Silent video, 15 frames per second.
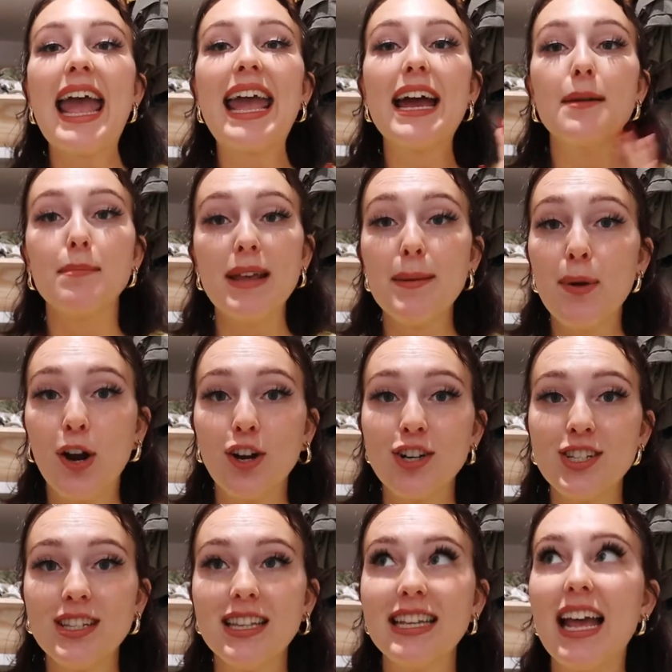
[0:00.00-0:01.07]
And me
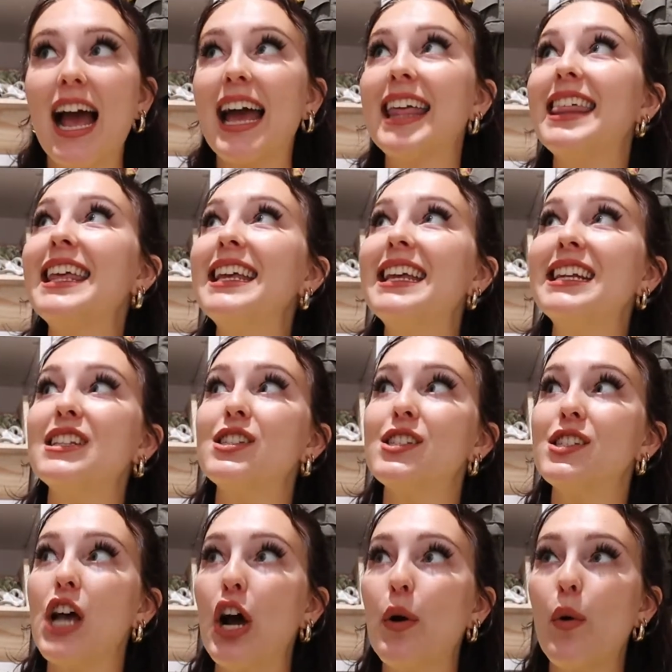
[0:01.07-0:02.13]
personally, I think it's
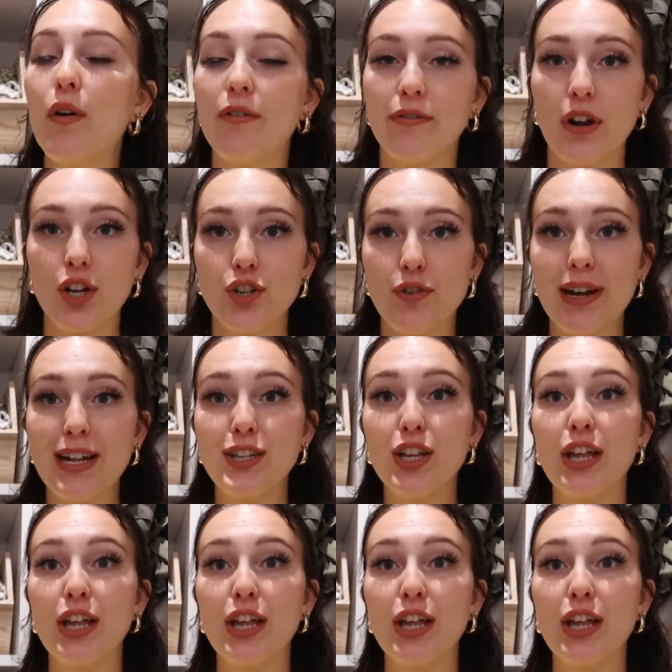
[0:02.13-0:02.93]
so frustrating